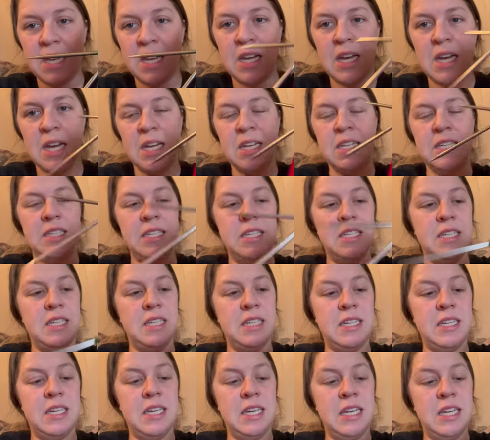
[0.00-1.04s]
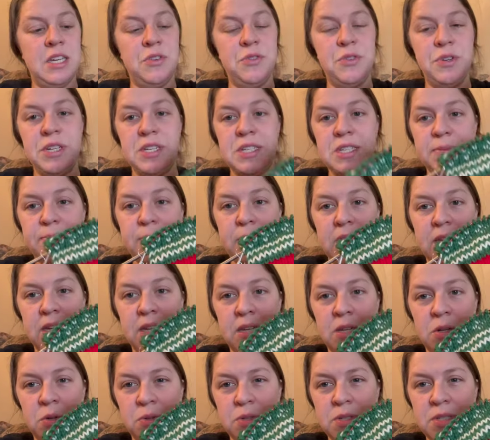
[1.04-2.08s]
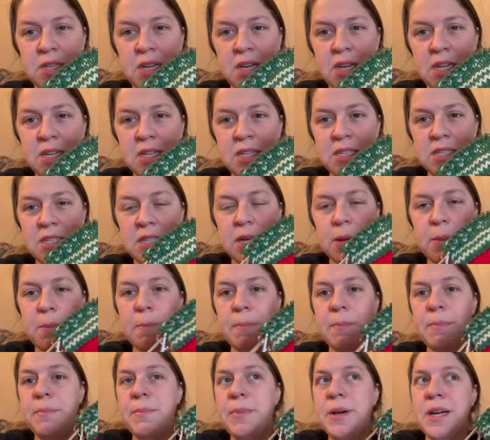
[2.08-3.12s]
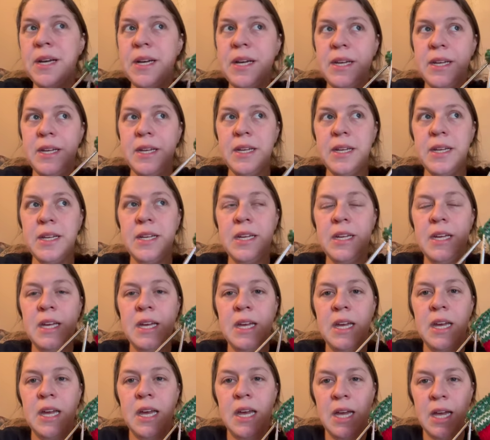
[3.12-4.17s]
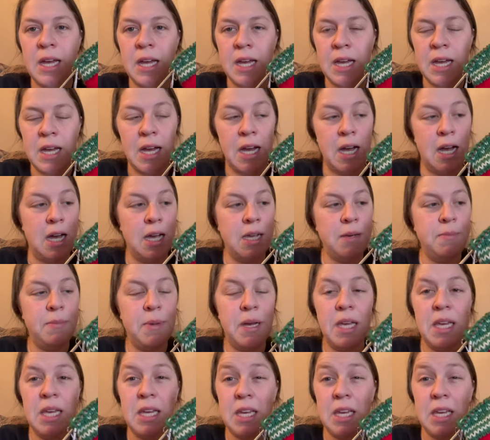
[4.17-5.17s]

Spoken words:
I did increase my needle size, but I might